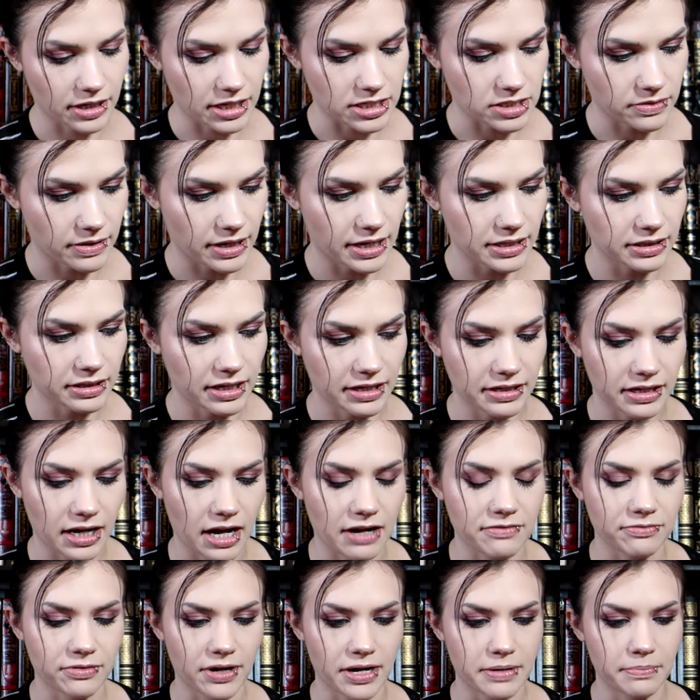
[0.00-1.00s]
Okay, so
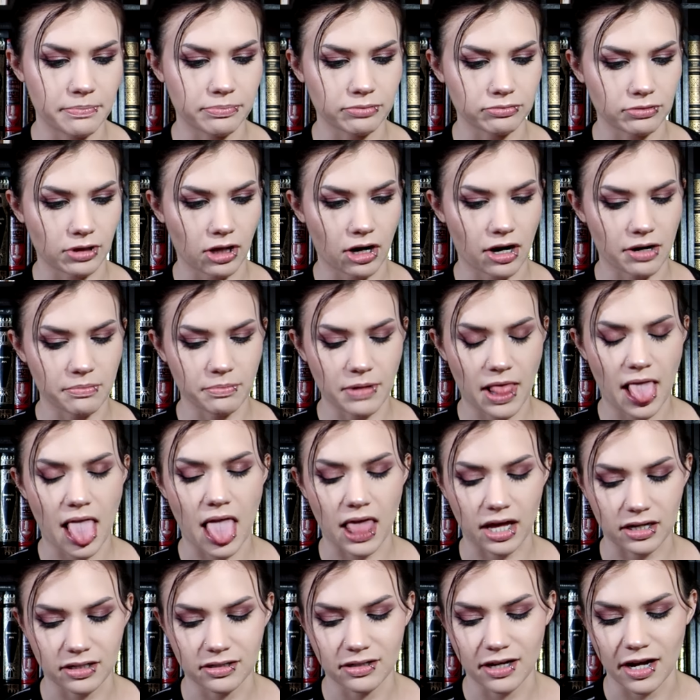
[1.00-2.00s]
I've read
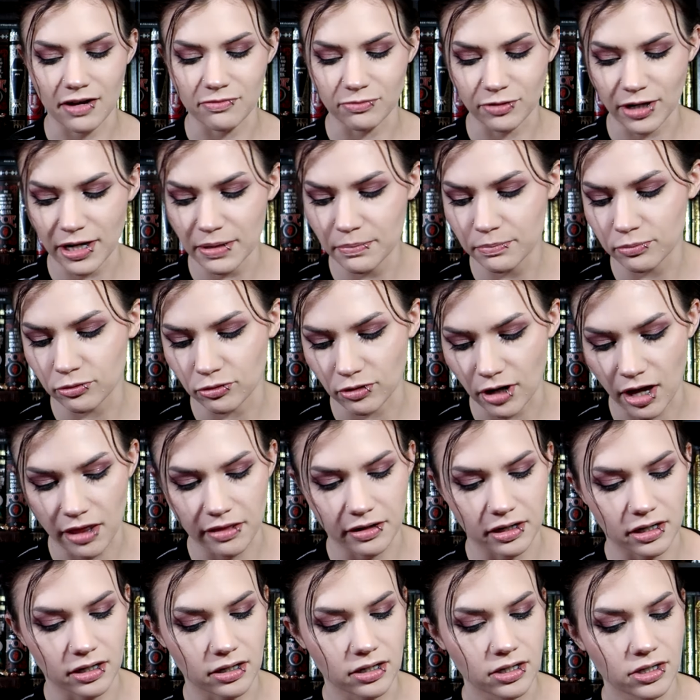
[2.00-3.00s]

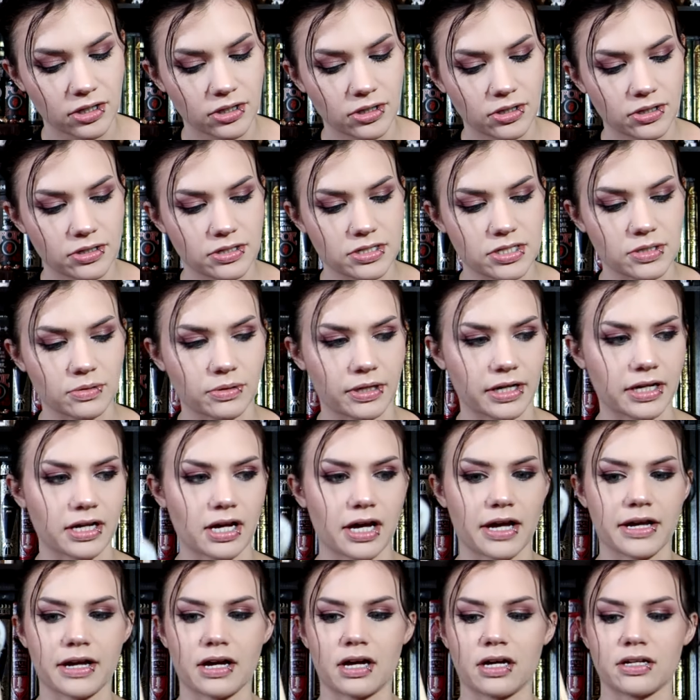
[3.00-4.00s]
Brother, so like
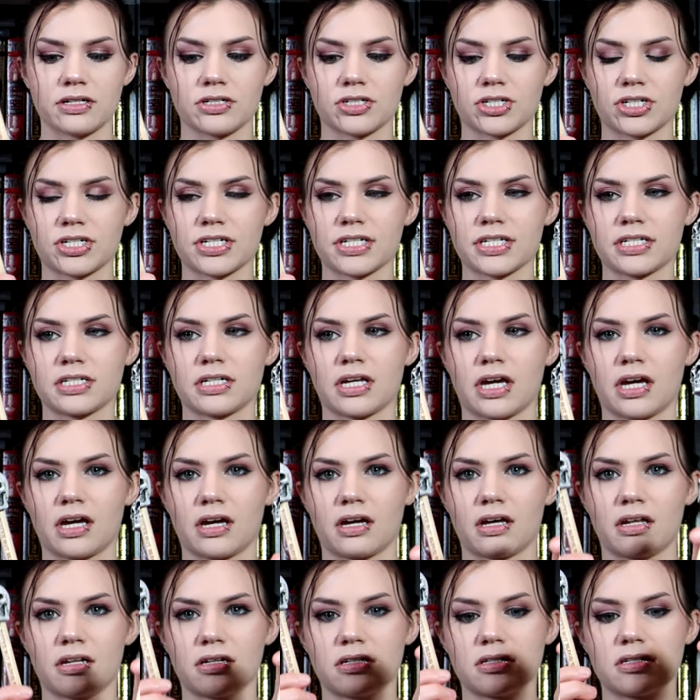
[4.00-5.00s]
I
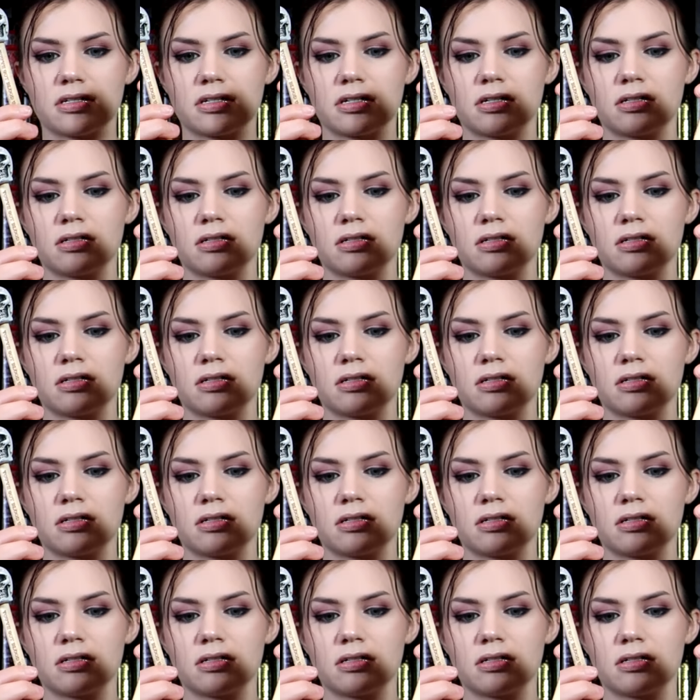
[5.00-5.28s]
understand